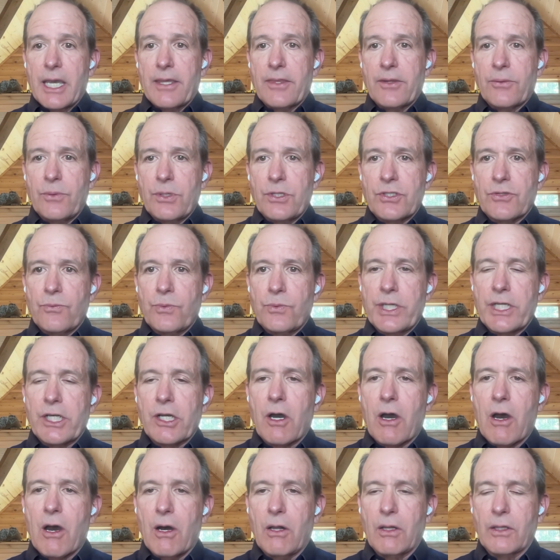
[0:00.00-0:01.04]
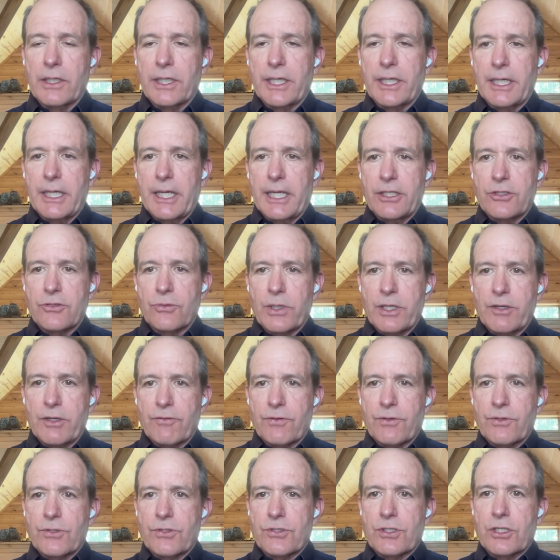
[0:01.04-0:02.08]
And the reason we call it a
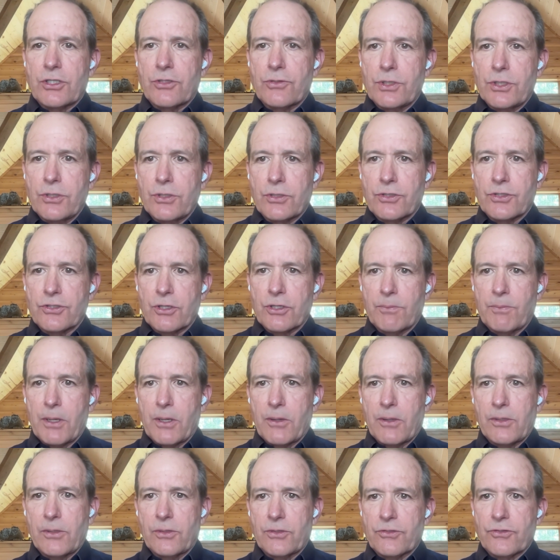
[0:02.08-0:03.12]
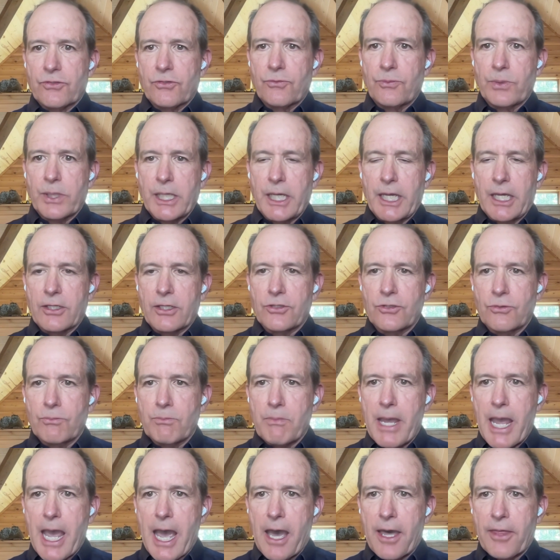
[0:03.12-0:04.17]
21st century Eucharistic miracles is we can't do
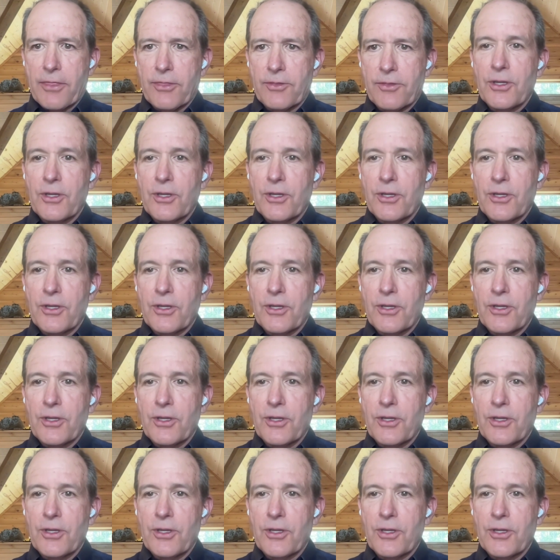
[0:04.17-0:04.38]
math.